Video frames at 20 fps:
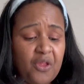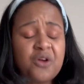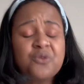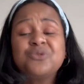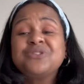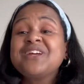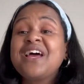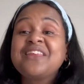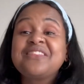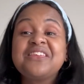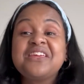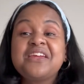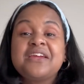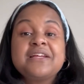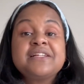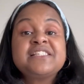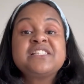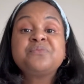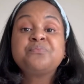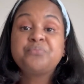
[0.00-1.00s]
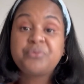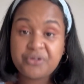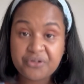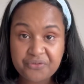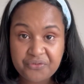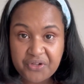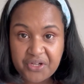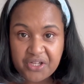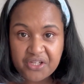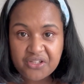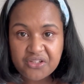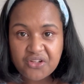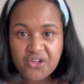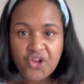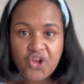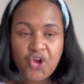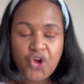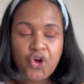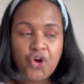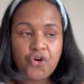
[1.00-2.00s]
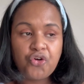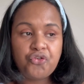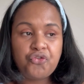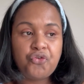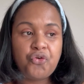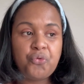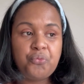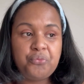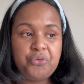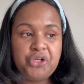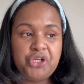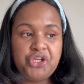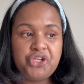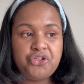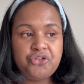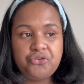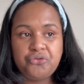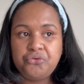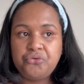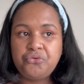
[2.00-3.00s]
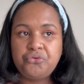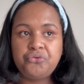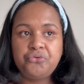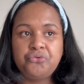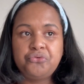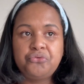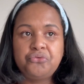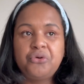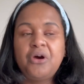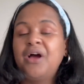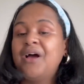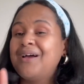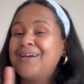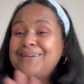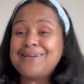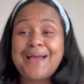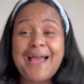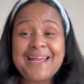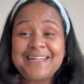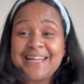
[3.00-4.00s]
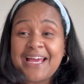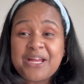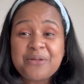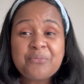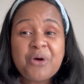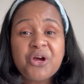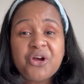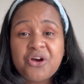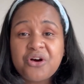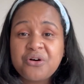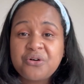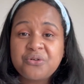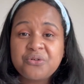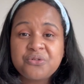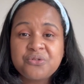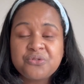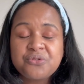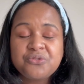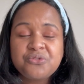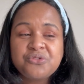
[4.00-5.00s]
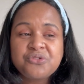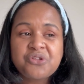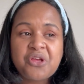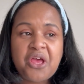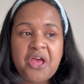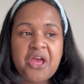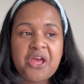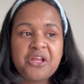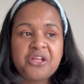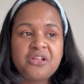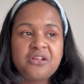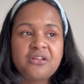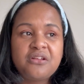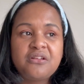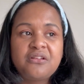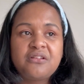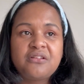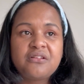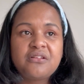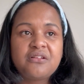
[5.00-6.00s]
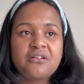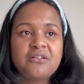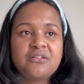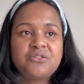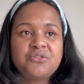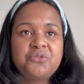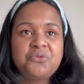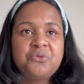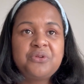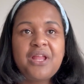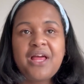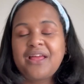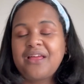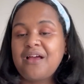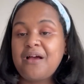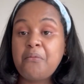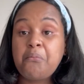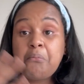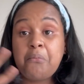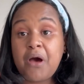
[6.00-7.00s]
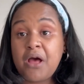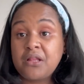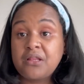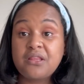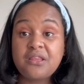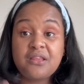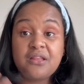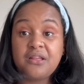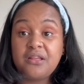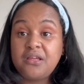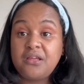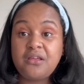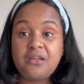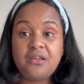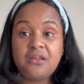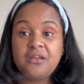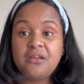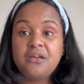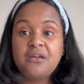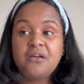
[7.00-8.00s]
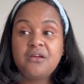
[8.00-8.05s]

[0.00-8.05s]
which I think it's perfect for me to write down my goals and do like a monthly